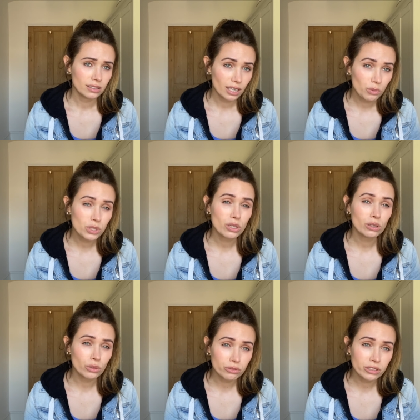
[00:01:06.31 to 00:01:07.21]
It was a
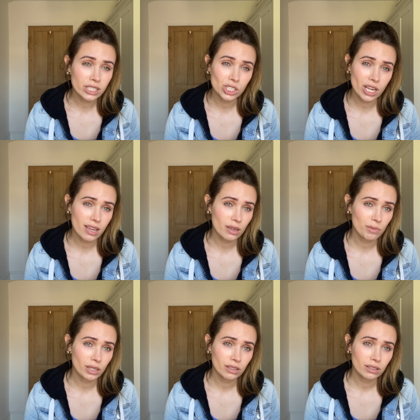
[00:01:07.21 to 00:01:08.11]
lovely shape.
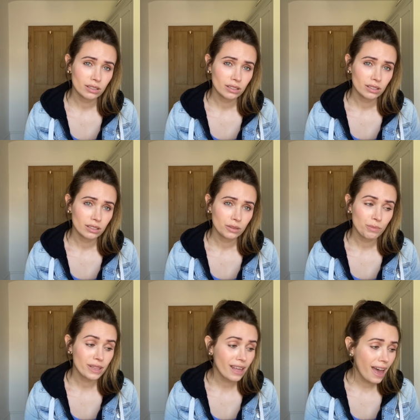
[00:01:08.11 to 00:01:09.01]

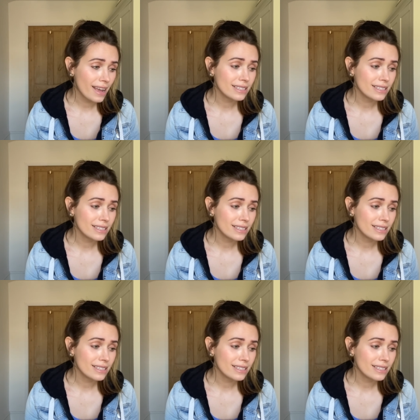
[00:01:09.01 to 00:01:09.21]
But that